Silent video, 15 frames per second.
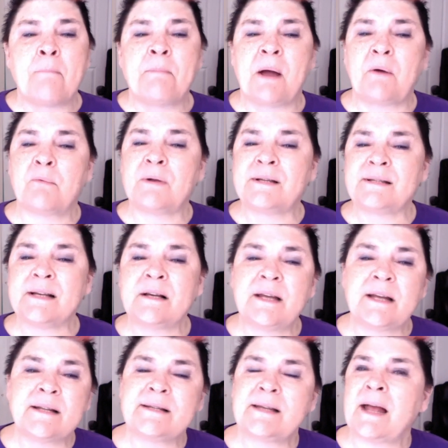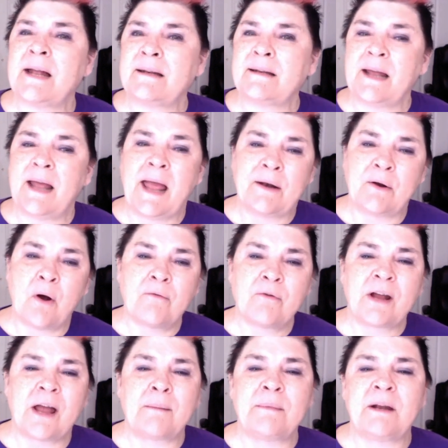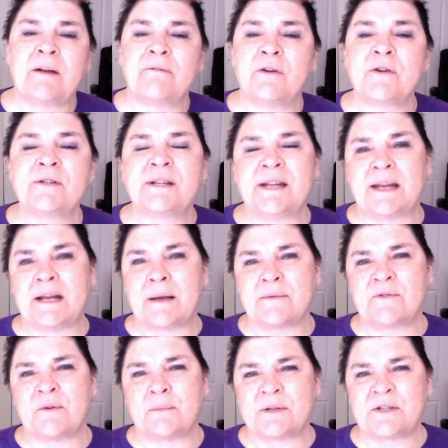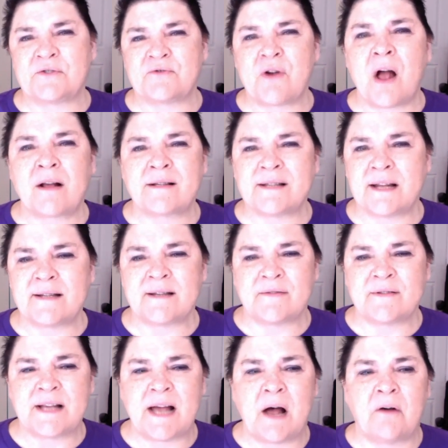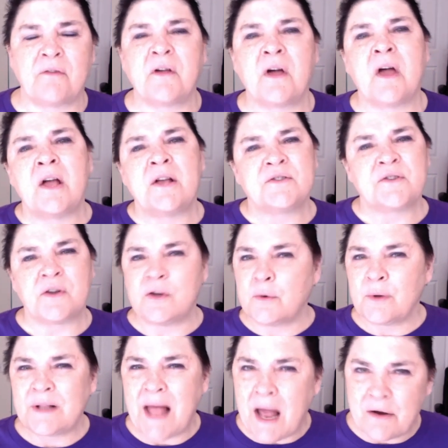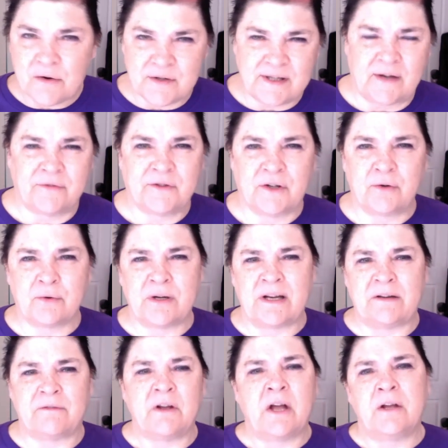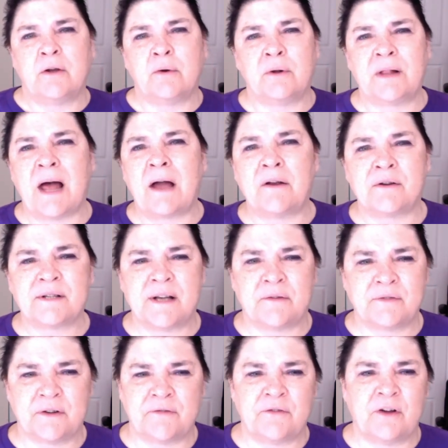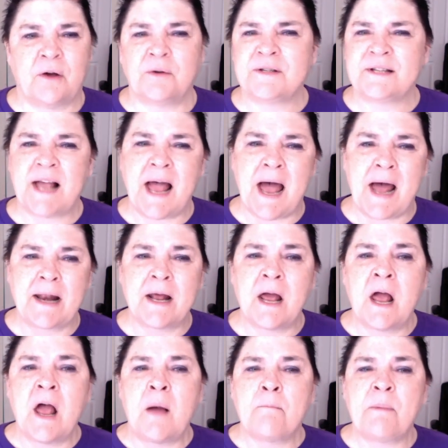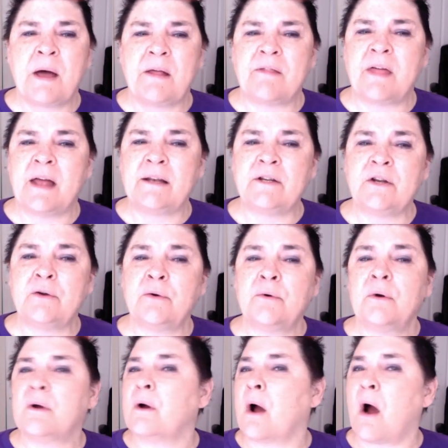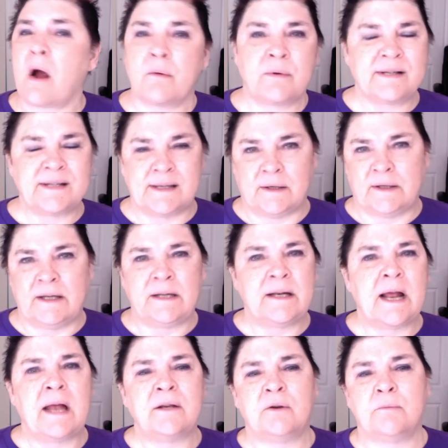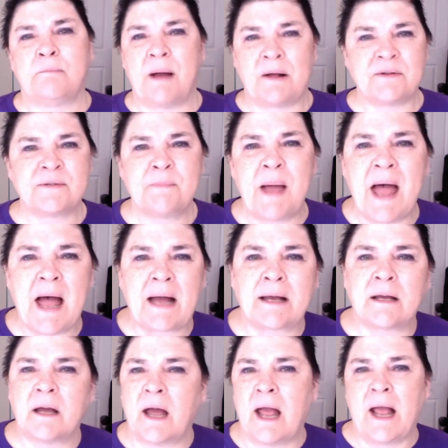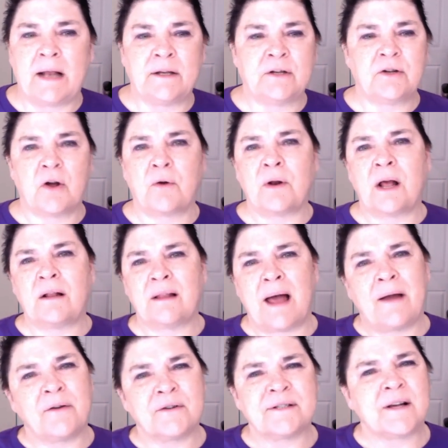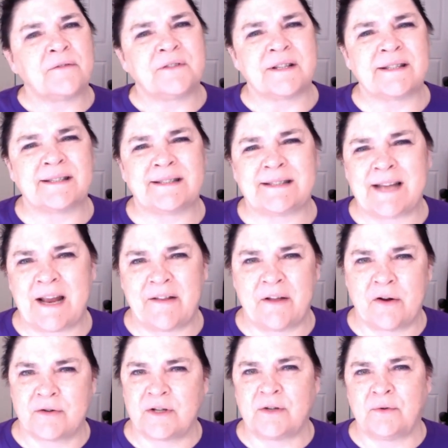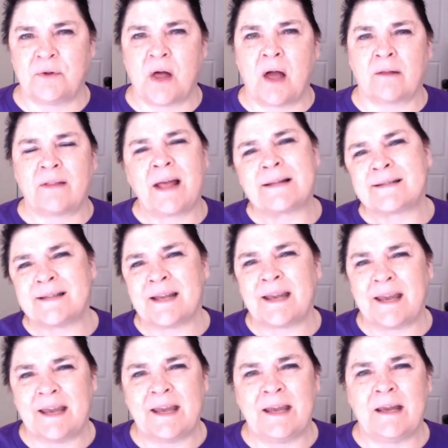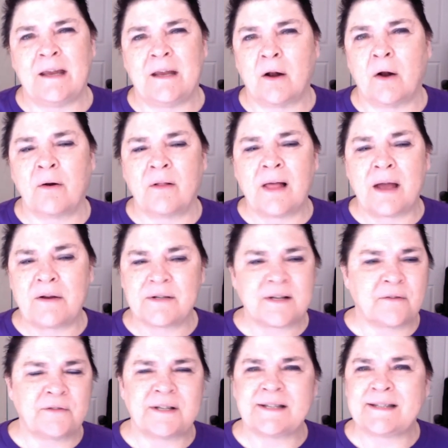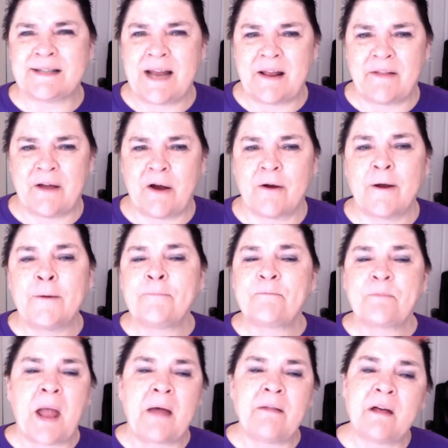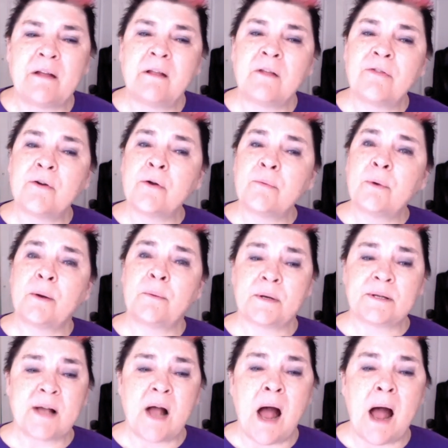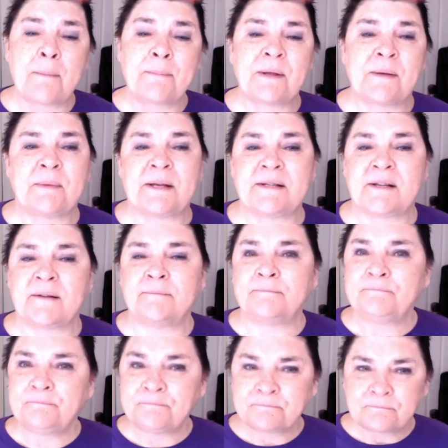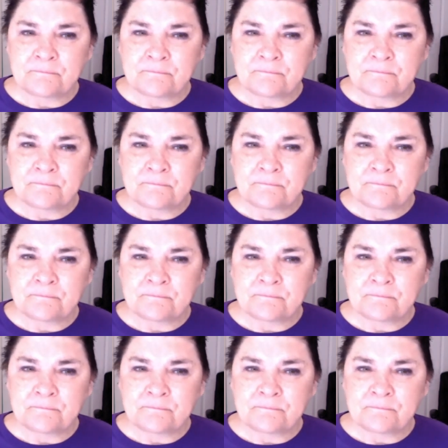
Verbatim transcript: But resilience and, and overcoming adversity comes from a strong sense of self. So you allow yourself to grieve, you allow yourself to feel sad, but then you are resilient and you bounce back and you don't allow yourself to stay there too long. That's the key. You don't allow yourself to stay there. And then the third one was optimism.